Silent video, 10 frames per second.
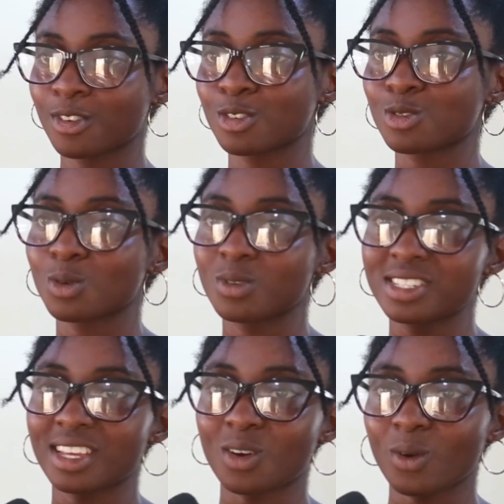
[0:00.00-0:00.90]
So with
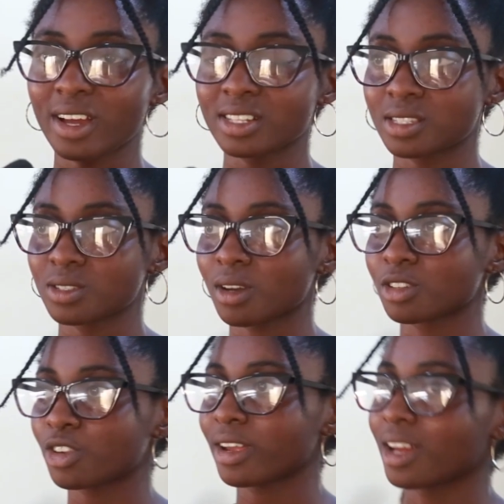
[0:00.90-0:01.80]
these acquired skills, I'll
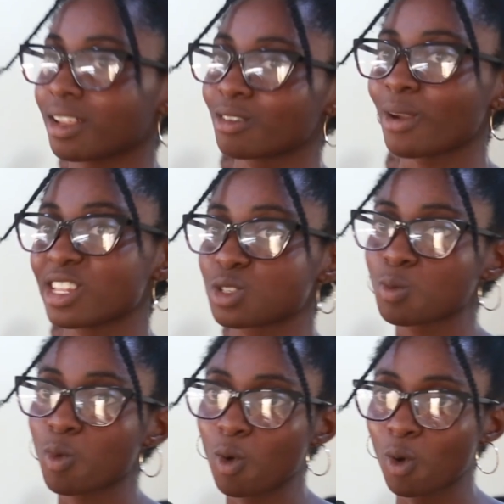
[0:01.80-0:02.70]
try and write
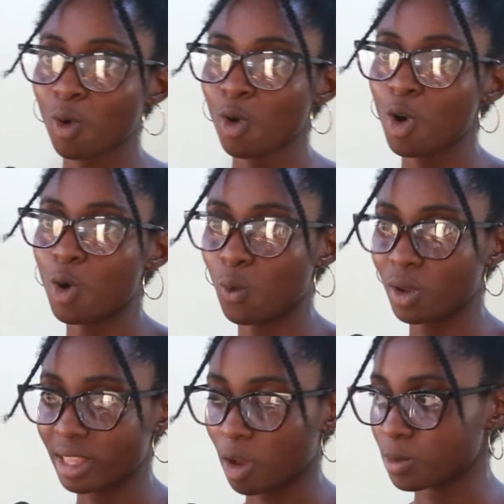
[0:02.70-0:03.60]
more on
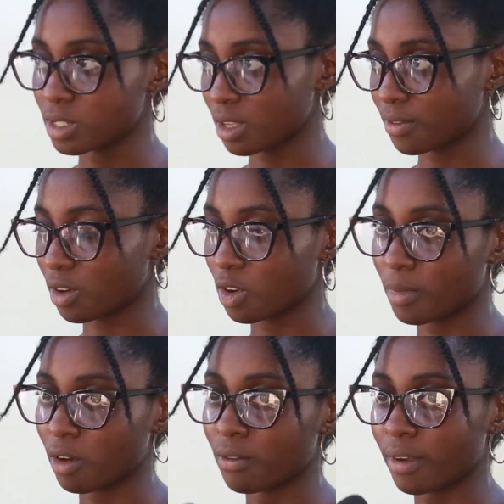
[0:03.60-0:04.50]
what I observe around
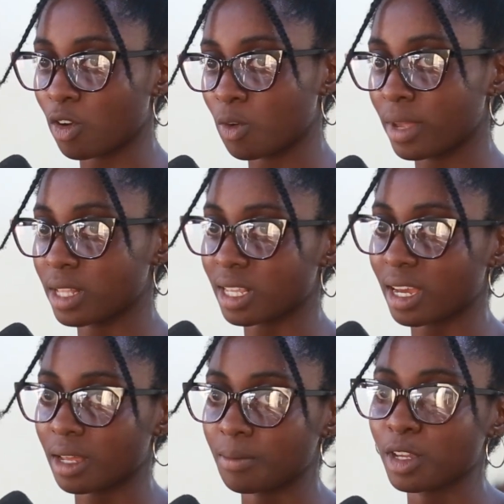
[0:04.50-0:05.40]
my environment
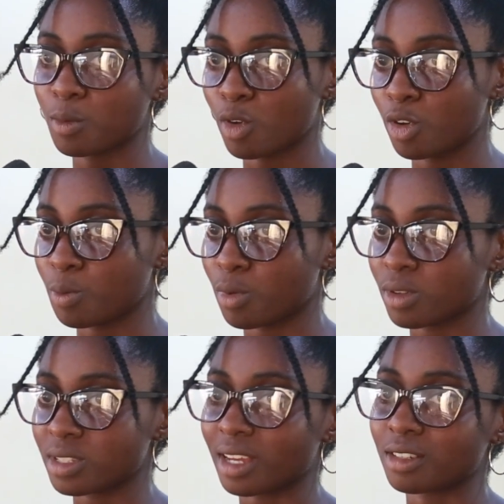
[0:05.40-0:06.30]
and make more
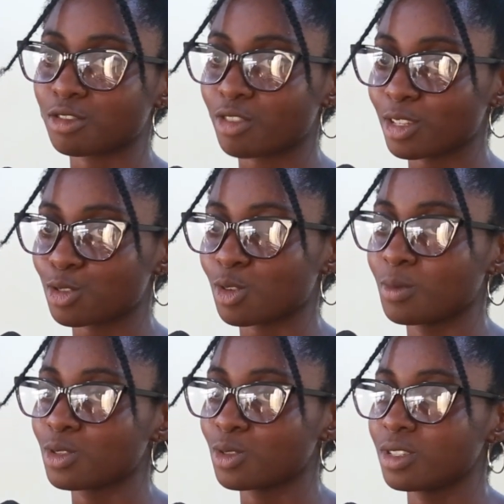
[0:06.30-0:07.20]
reports and try to
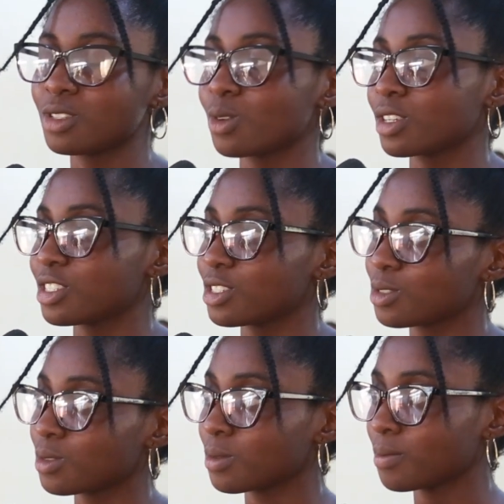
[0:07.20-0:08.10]
submit to this
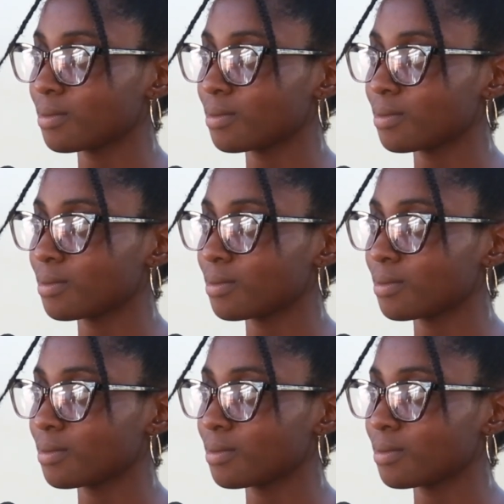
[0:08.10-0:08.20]
organization.